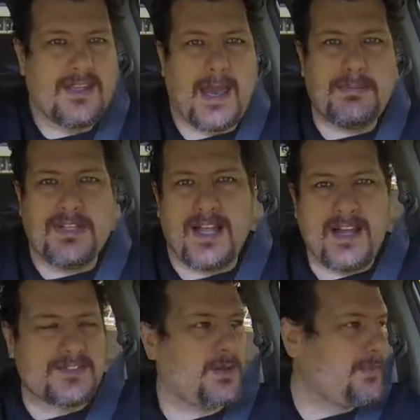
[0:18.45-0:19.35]

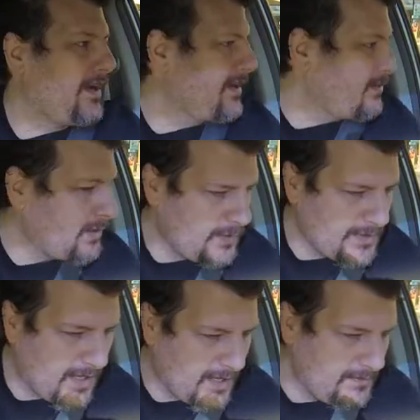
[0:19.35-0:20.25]
capitalize on my commute
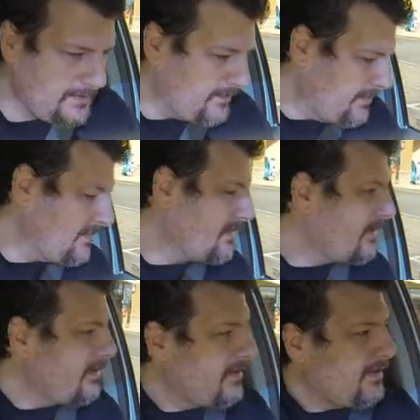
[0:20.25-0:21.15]
time
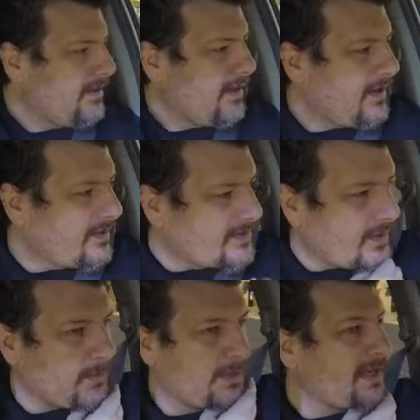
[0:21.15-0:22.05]
and
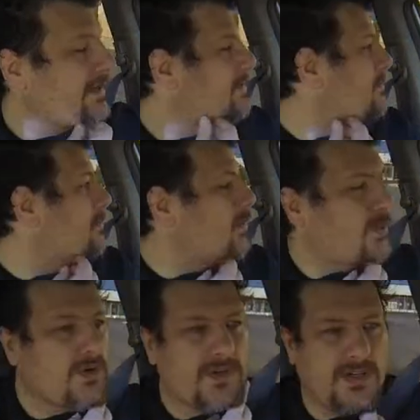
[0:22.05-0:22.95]
start bringing some
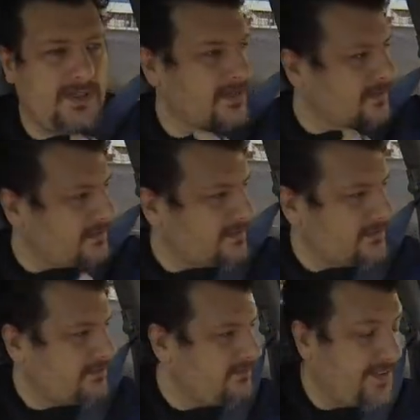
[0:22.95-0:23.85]
more
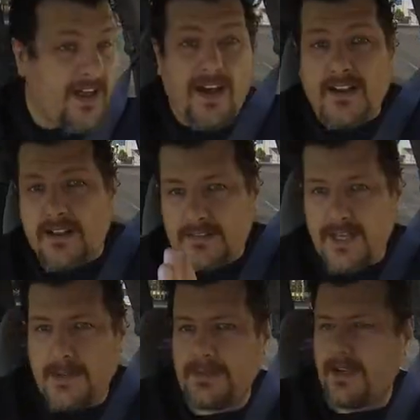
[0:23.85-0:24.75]
vlog
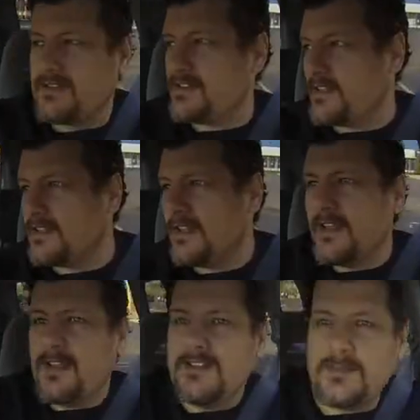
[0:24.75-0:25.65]
type content
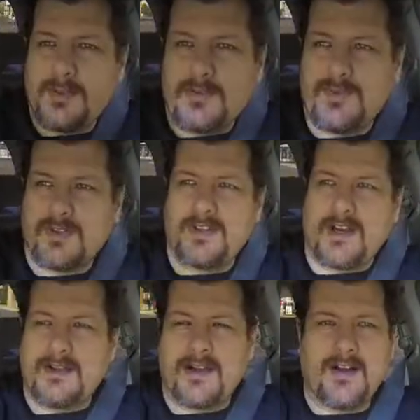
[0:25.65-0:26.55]
to
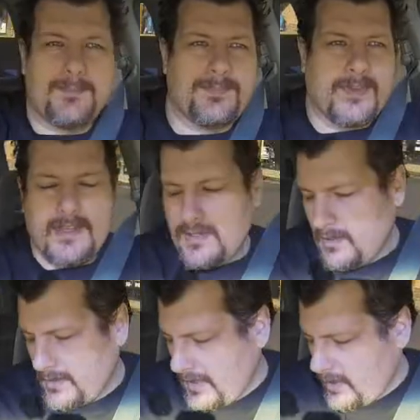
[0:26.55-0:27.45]
Mutantville.com.
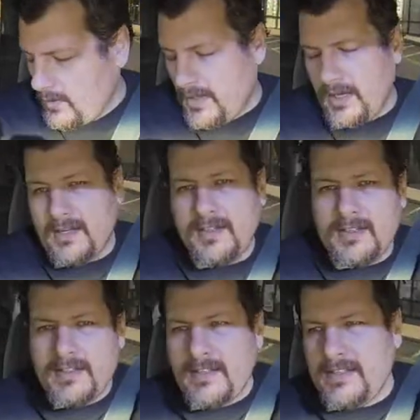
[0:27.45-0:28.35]
Now, uh,
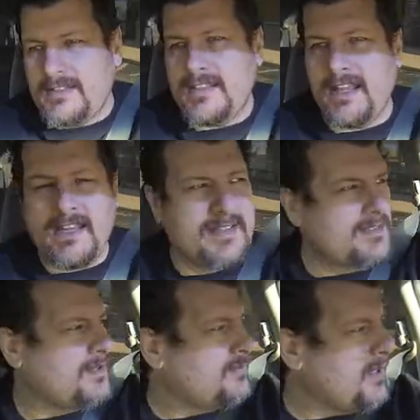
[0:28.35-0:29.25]
today
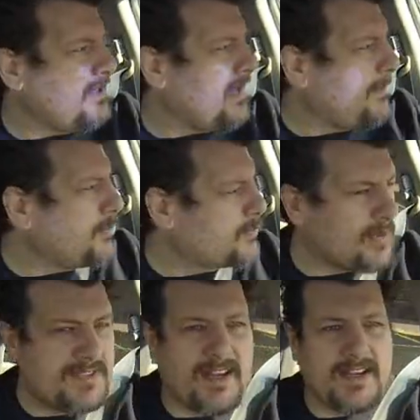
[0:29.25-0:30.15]
is Monday, April
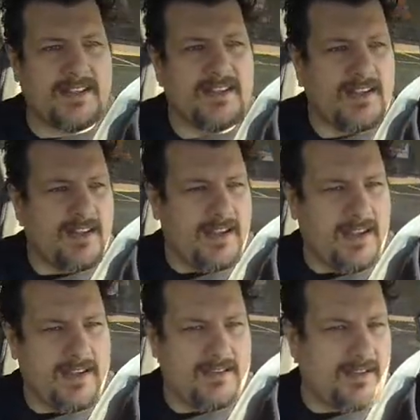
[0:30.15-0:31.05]
22nd,
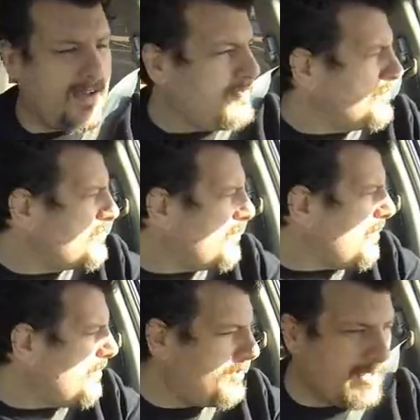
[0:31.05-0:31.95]
and I just
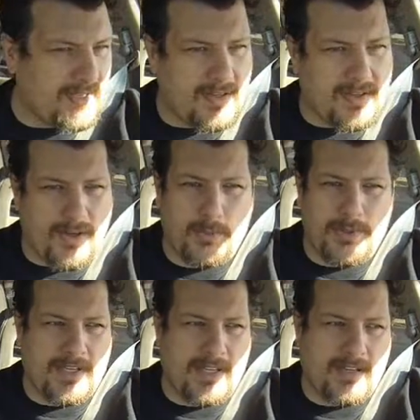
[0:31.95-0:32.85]
saw the uh,
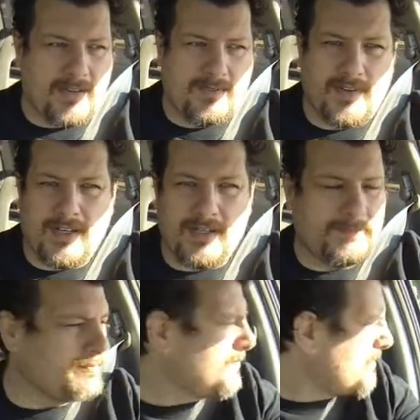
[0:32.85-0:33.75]
opening of uh,